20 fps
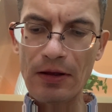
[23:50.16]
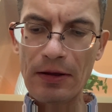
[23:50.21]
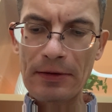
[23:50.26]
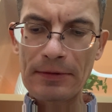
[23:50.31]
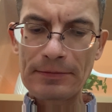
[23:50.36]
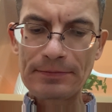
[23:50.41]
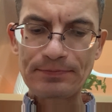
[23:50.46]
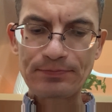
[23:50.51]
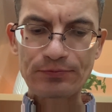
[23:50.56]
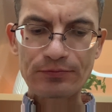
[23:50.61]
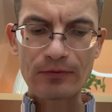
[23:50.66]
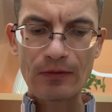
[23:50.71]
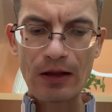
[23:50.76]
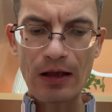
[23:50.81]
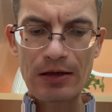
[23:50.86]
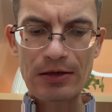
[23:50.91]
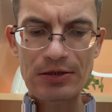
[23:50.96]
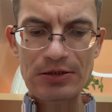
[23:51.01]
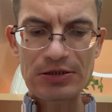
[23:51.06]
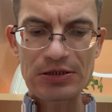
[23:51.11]

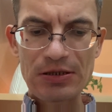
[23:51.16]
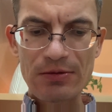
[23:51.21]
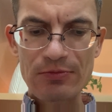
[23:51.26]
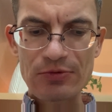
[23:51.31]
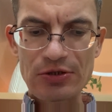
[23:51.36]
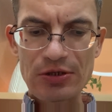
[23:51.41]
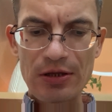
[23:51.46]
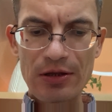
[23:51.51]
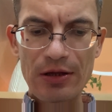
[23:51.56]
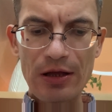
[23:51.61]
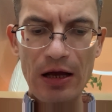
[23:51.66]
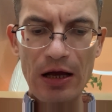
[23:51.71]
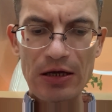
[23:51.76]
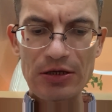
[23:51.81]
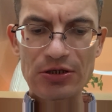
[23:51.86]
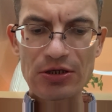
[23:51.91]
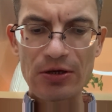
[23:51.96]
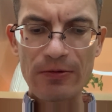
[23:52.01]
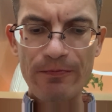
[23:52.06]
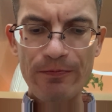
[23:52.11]
and it seems
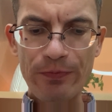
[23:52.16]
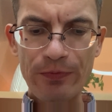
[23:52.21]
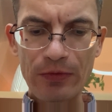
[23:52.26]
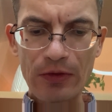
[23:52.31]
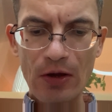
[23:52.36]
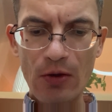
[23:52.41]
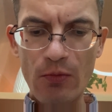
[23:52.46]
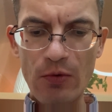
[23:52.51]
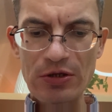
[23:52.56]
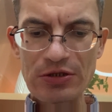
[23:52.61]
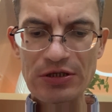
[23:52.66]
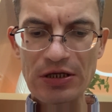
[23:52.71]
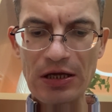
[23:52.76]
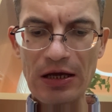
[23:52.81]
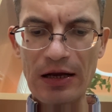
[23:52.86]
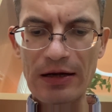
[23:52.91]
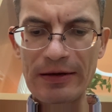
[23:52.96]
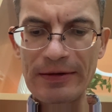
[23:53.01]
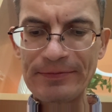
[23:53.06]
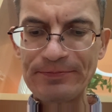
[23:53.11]
that once
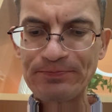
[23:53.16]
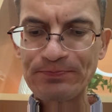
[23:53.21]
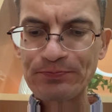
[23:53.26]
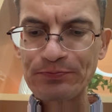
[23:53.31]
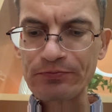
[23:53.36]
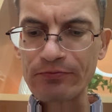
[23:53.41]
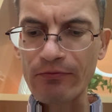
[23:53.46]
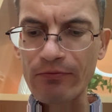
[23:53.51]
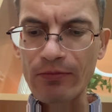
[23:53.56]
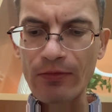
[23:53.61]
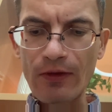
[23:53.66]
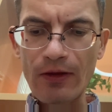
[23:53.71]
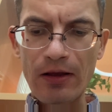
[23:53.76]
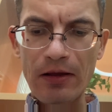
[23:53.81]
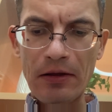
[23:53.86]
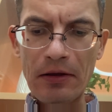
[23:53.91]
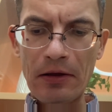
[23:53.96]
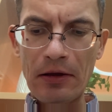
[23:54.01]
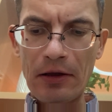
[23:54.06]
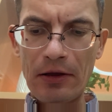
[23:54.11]
again
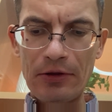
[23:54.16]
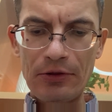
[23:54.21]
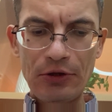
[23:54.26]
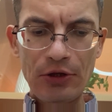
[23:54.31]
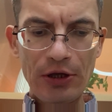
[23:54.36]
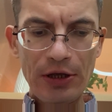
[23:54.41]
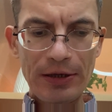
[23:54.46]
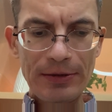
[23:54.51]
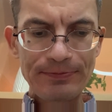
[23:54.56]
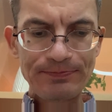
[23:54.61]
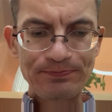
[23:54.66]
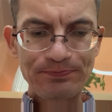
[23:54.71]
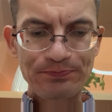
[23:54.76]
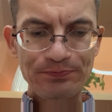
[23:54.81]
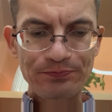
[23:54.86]
the